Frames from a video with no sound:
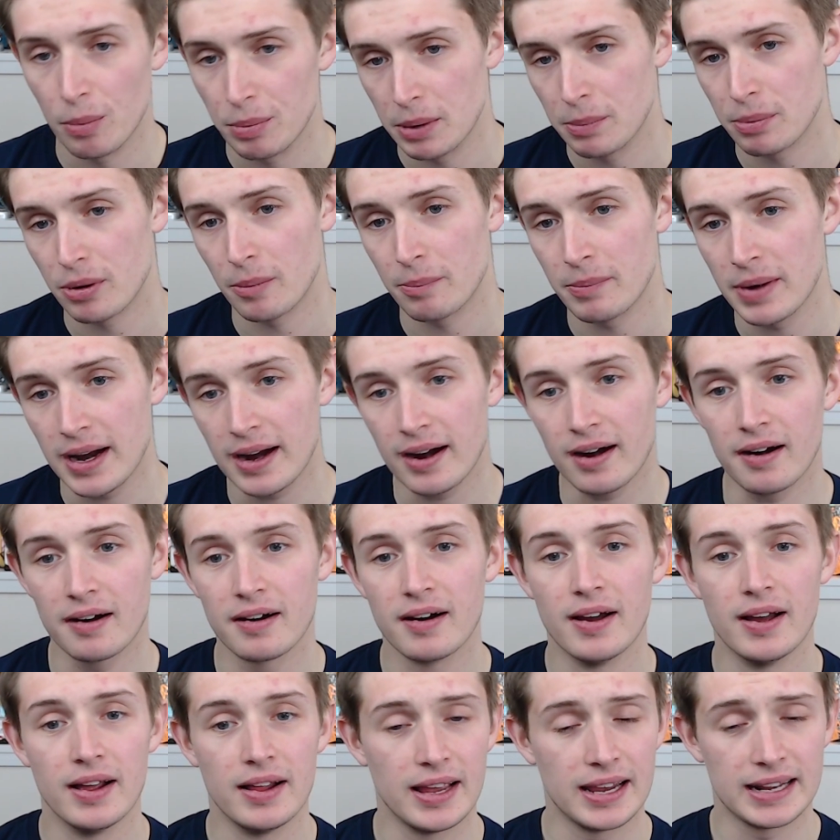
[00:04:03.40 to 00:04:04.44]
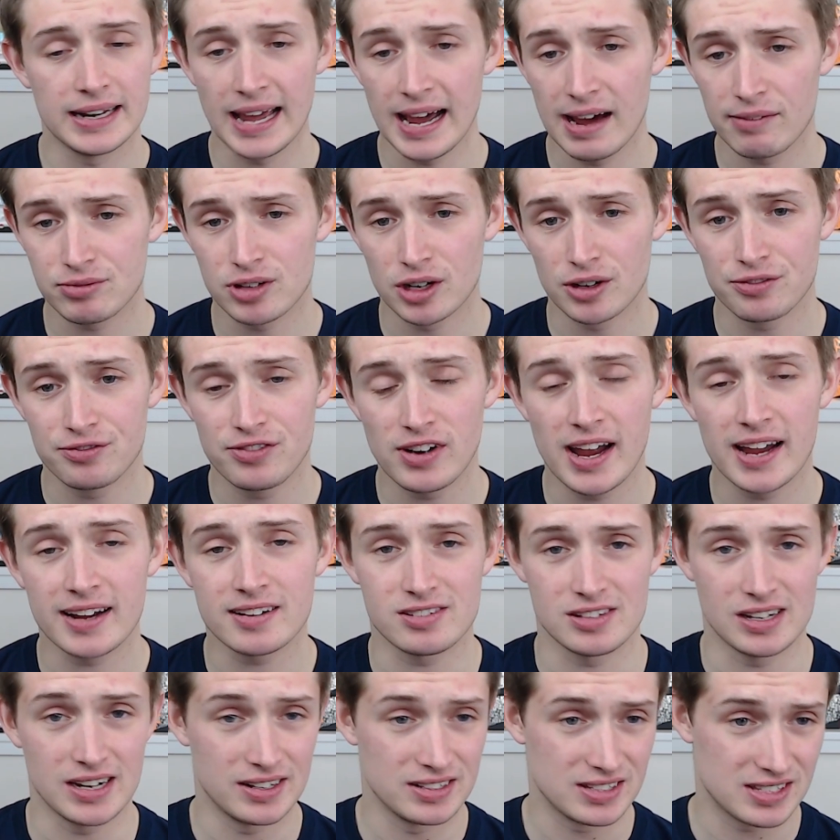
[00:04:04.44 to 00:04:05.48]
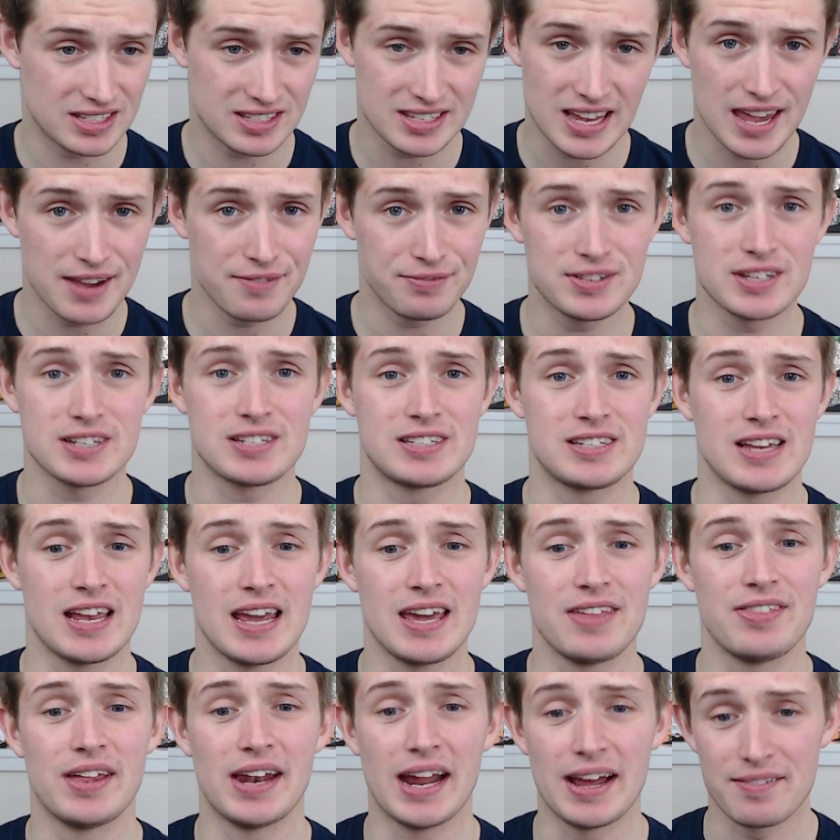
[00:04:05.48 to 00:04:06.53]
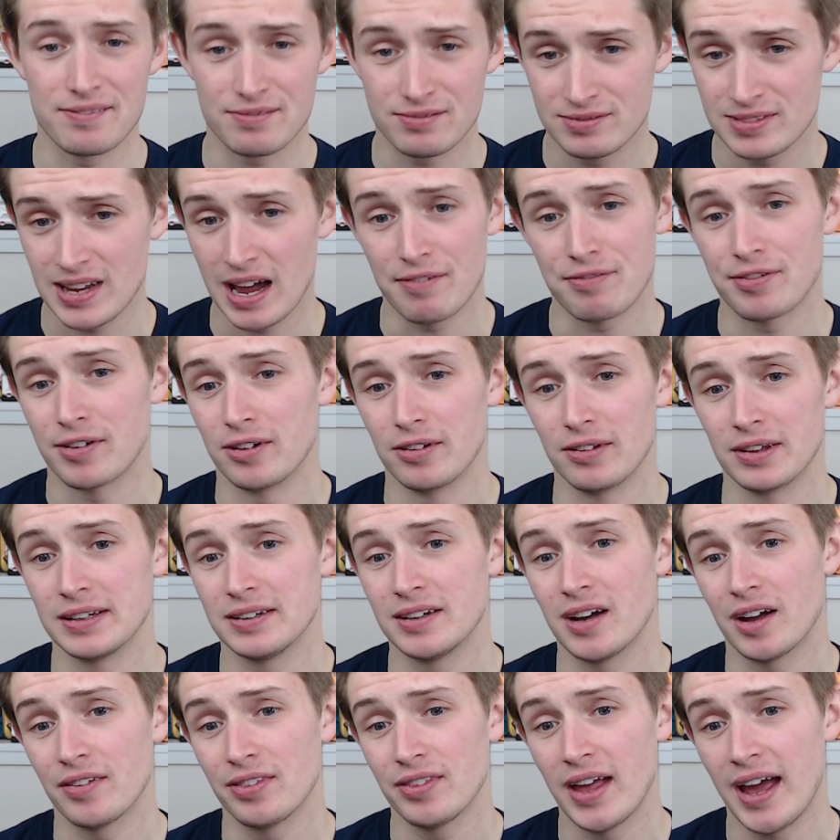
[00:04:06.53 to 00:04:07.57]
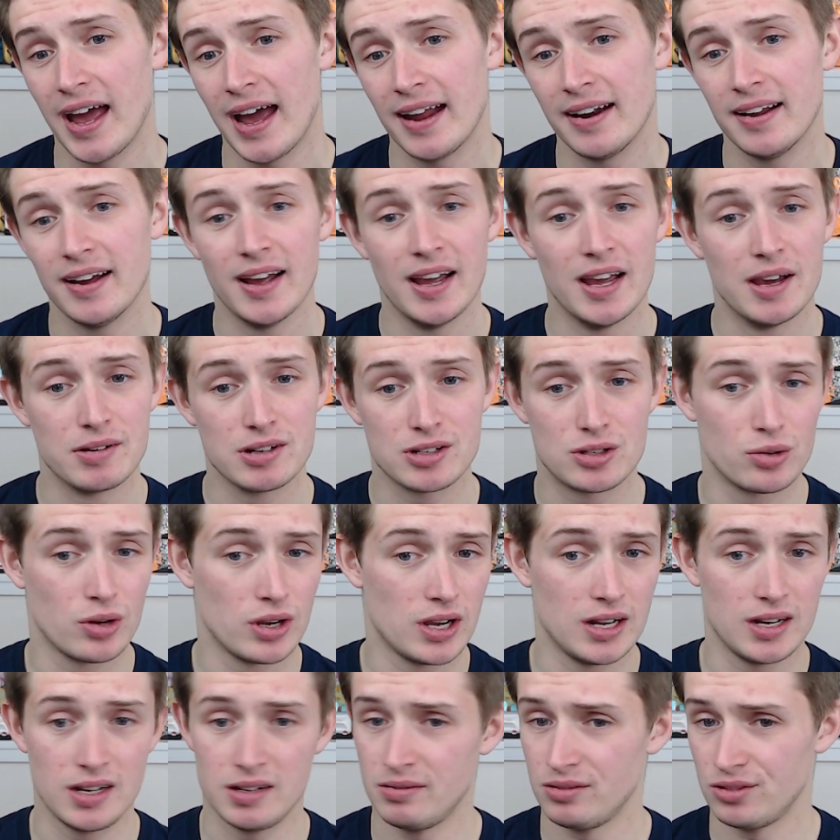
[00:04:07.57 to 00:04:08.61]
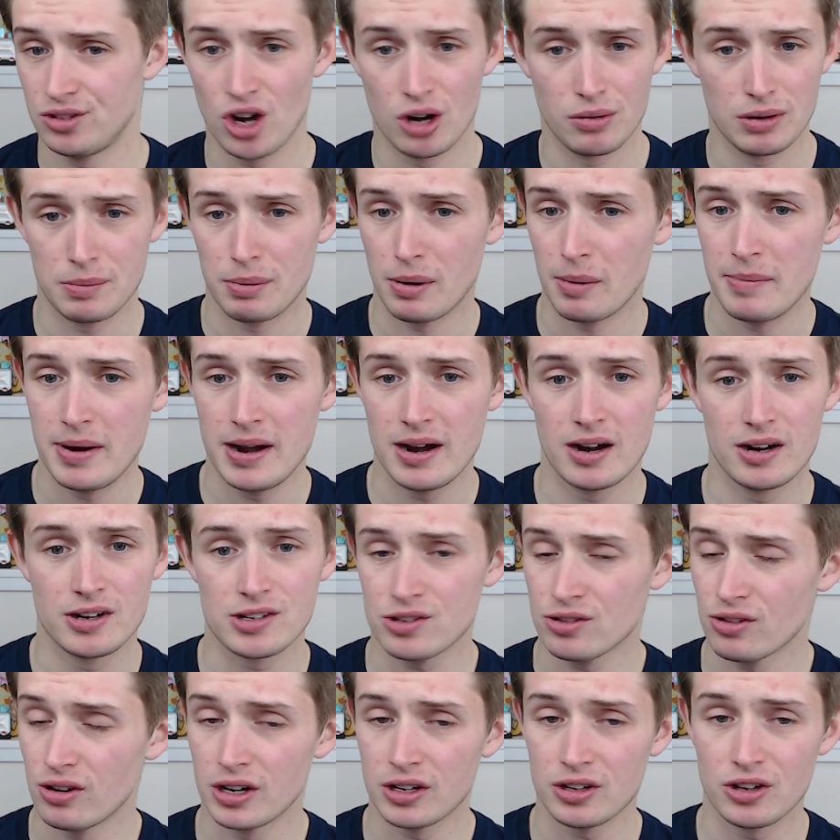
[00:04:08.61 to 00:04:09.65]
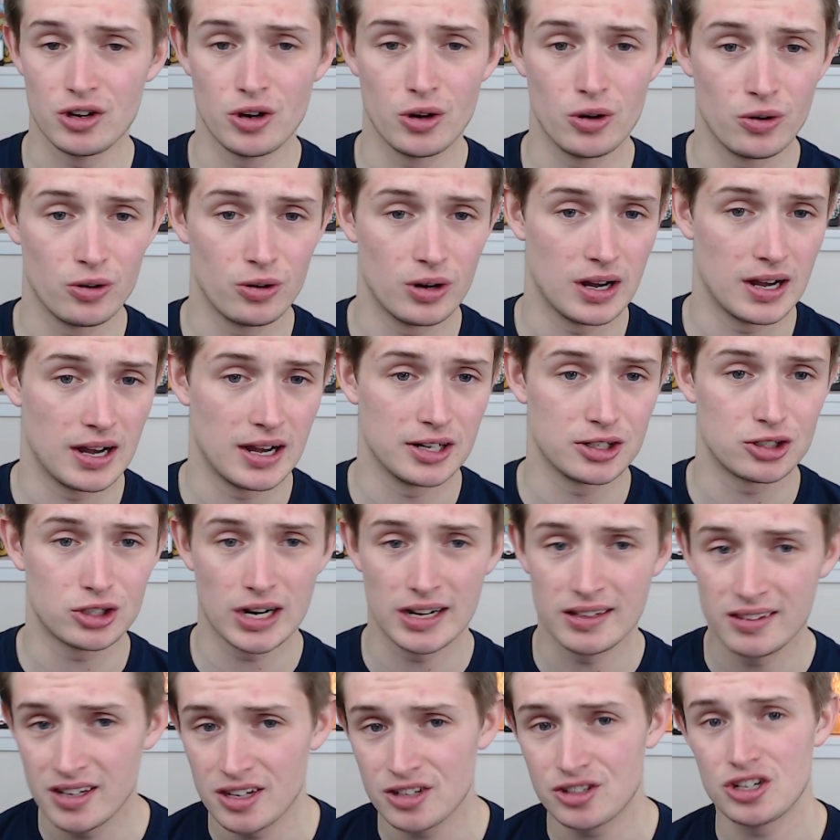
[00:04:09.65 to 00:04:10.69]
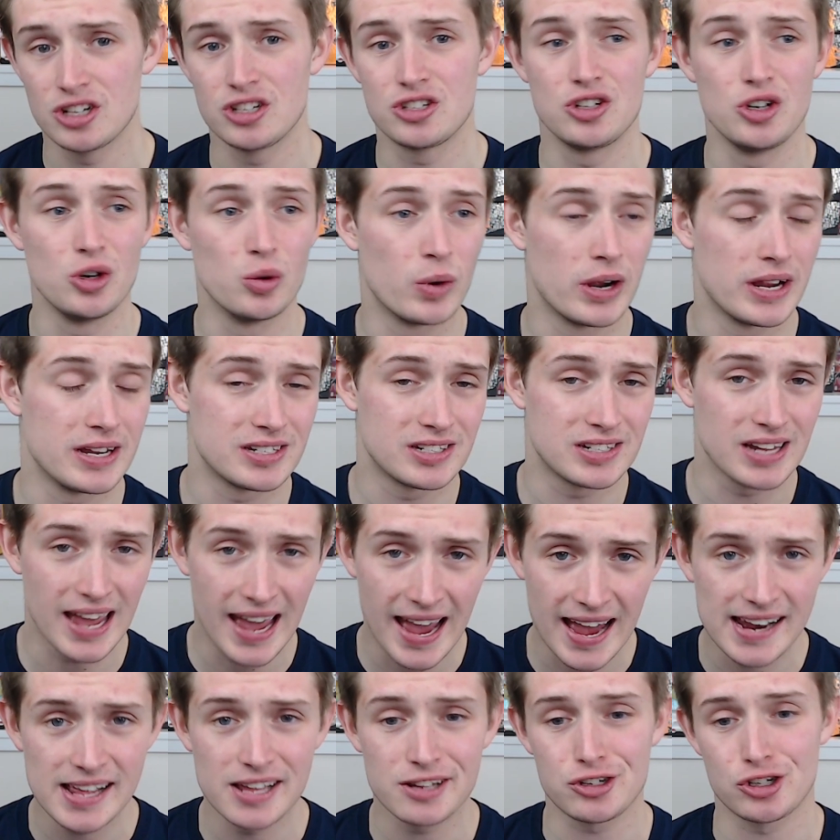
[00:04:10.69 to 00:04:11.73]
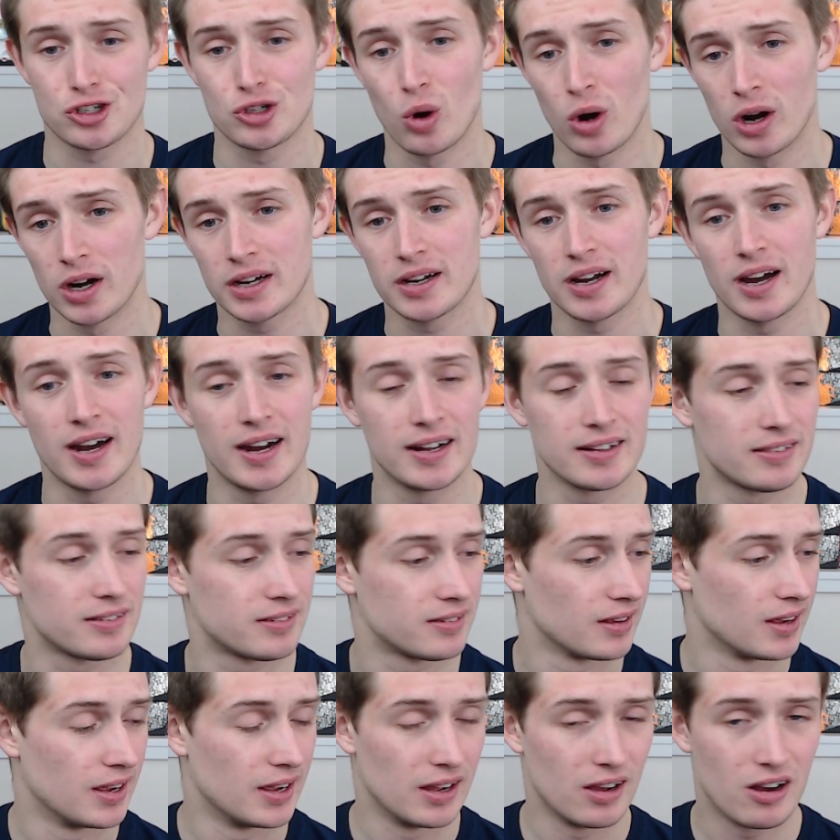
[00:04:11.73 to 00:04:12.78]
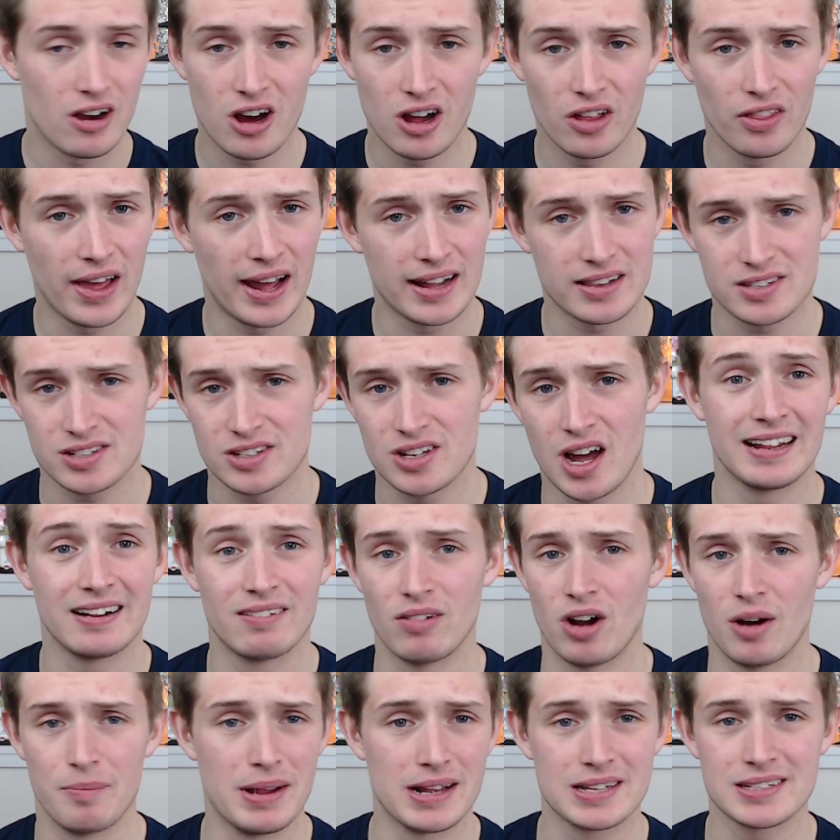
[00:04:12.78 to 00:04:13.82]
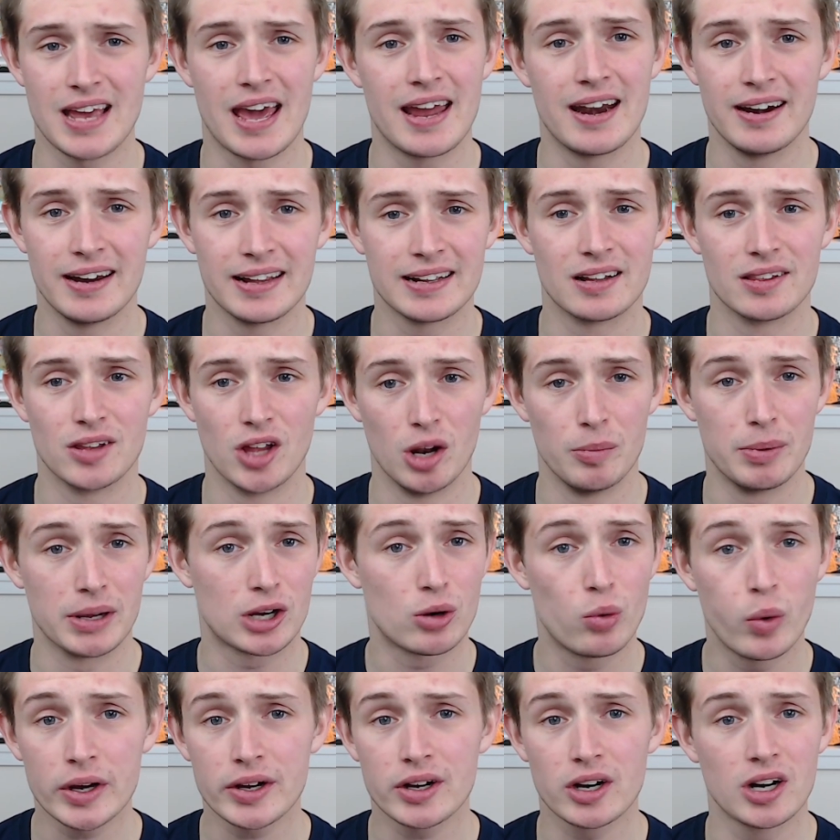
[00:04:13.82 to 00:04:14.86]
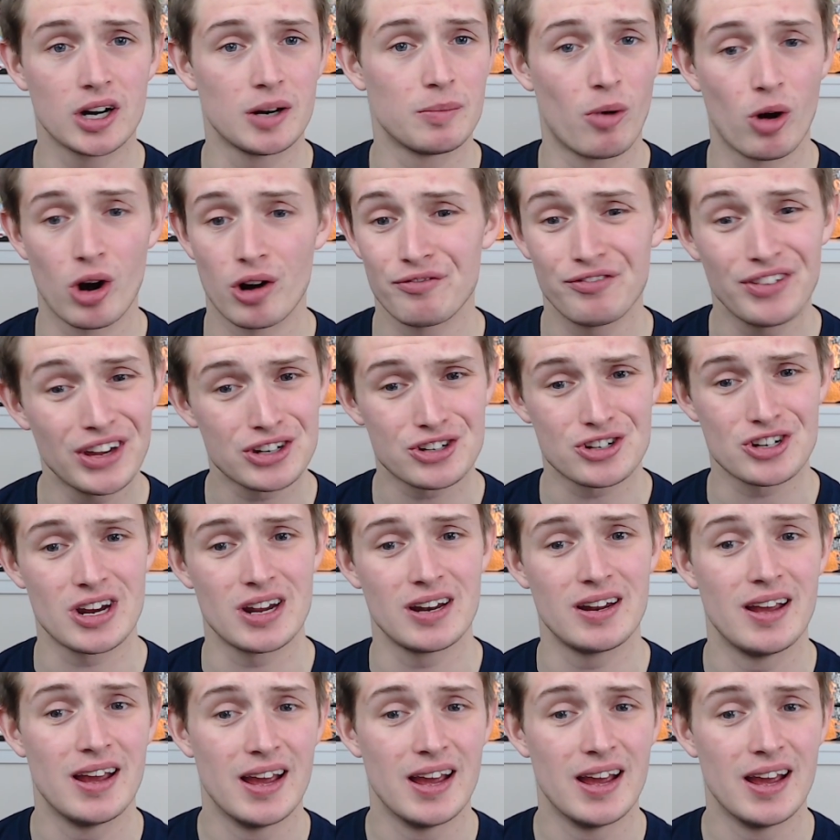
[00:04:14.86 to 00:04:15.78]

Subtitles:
Premiere and After Effects, and it's safe to say that I've definitely done that between Adobe Premiere, just learning new transitions, new ways to edit, shortcuts, all that stuff. Well, it makes editing a little bit quicker and more efficient.